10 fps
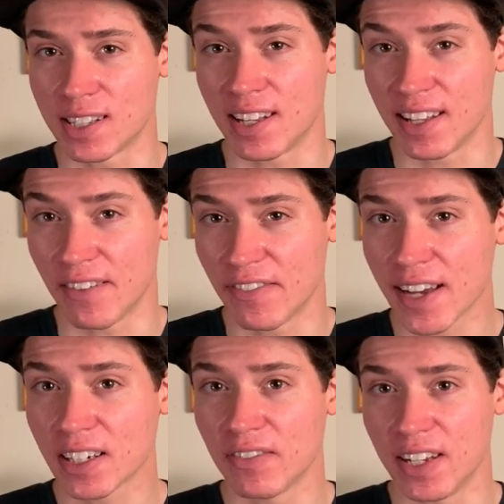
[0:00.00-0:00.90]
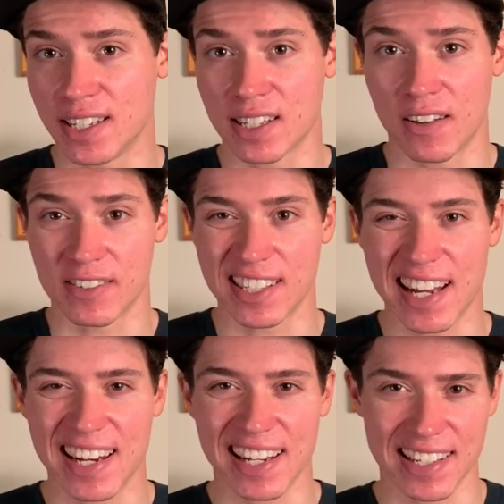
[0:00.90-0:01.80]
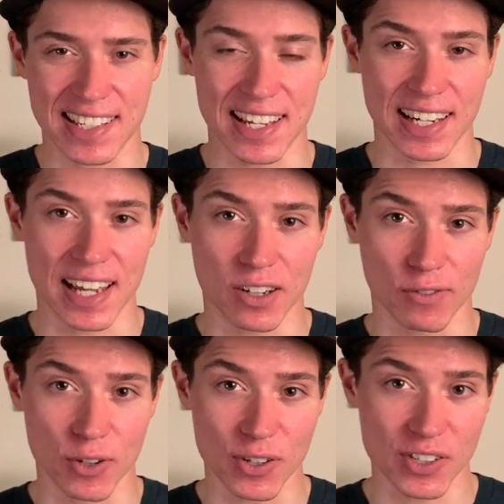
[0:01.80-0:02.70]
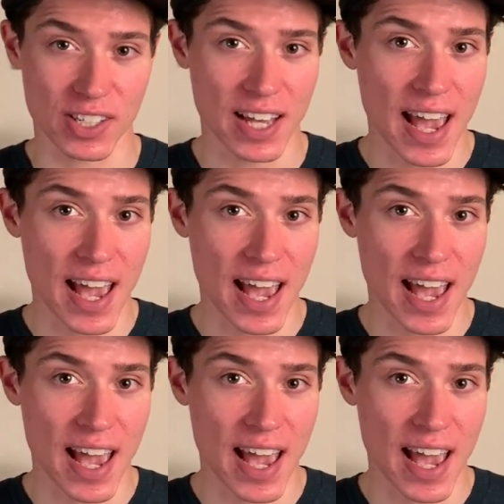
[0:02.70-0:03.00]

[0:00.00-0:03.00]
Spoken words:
to the effectiveness of standing and sitting intervals.